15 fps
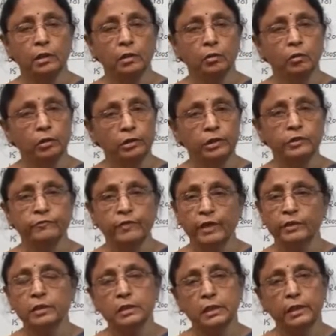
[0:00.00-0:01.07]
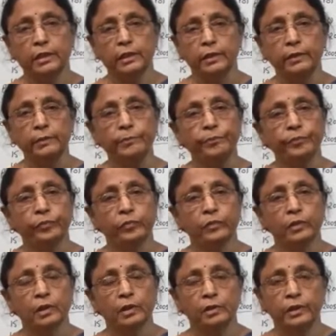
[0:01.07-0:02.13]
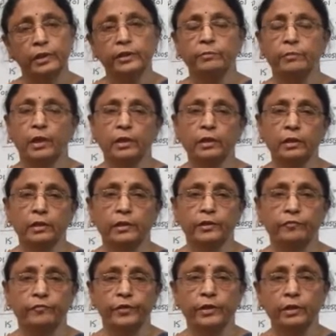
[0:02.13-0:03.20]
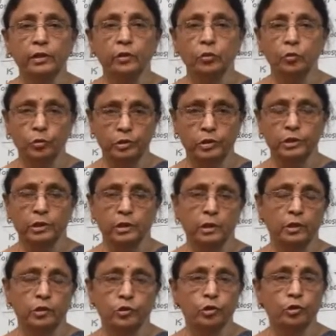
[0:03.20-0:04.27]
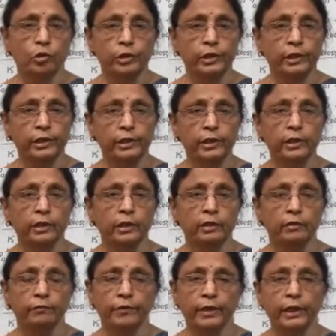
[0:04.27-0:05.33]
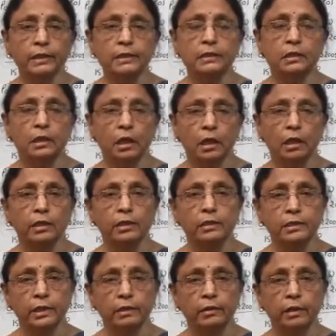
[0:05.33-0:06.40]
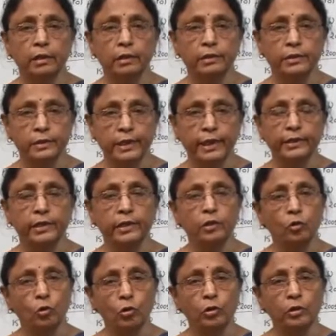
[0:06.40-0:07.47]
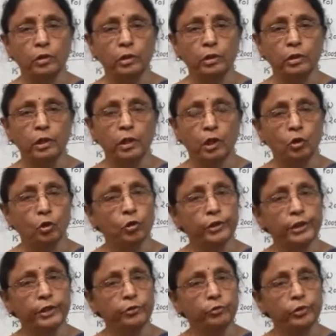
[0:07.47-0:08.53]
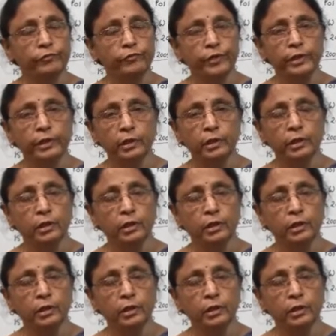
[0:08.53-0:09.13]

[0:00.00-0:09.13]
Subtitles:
all these factors are there, they demand different goods. So accordingly, weights are decided or accorded to different